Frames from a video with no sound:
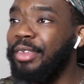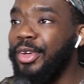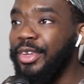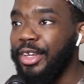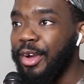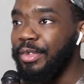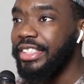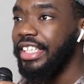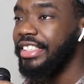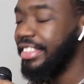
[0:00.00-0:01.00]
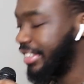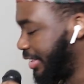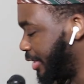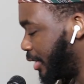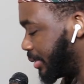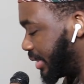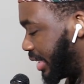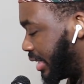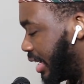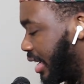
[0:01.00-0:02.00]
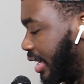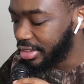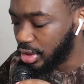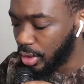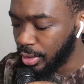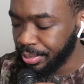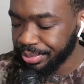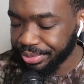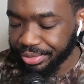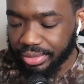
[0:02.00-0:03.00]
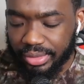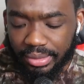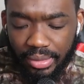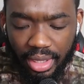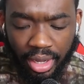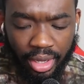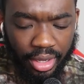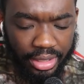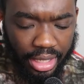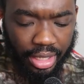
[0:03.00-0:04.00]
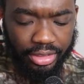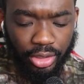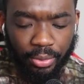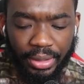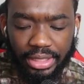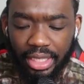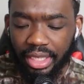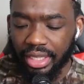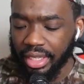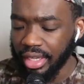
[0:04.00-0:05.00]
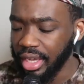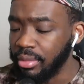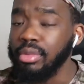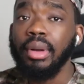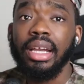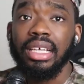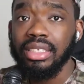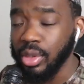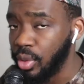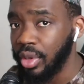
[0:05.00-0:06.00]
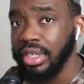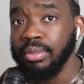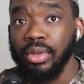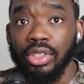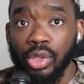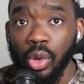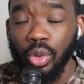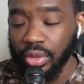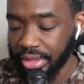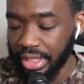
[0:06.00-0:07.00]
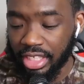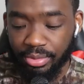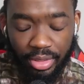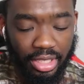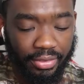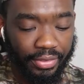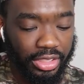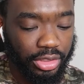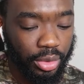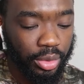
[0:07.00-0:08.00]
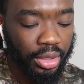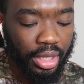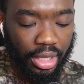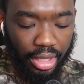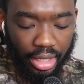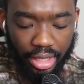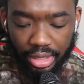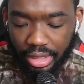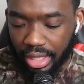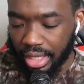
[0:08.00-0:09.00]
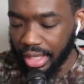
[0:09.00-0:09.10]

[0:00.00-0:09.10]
me know in the comment section. You know what I'm saying? So, yeah. So, basically, Abubakar scored both goals against Burkina Faso. And